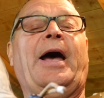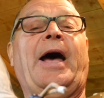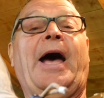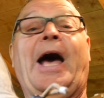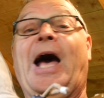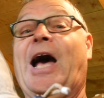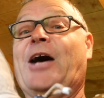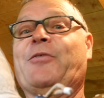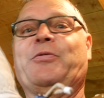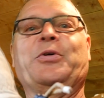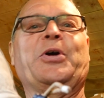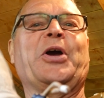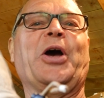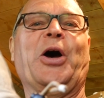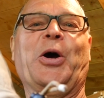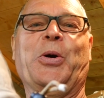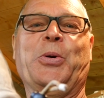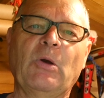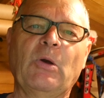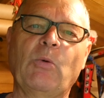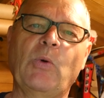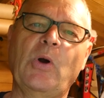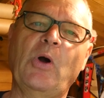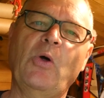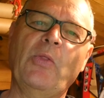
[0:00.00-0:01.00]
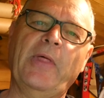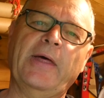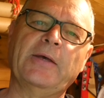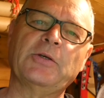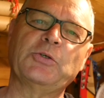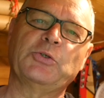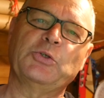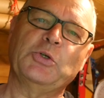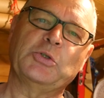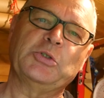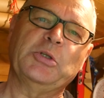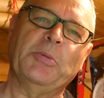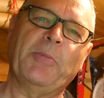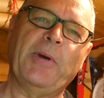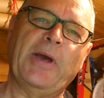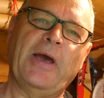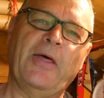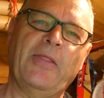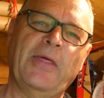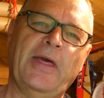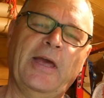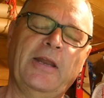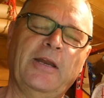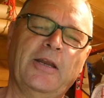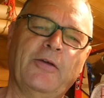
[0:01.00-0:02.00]
Have a go. Well, that's just about
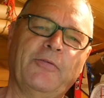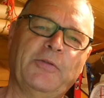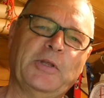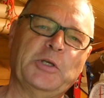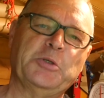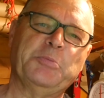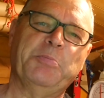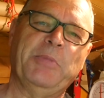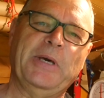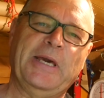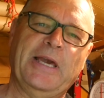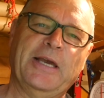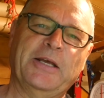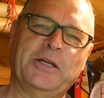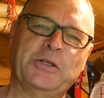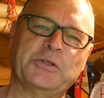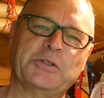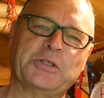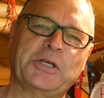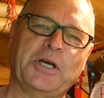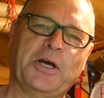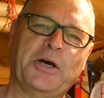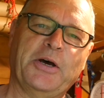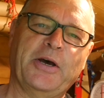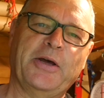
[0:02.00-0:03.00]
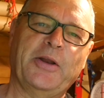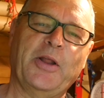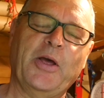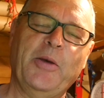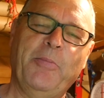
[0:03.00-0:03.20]
the end of this beginner's guide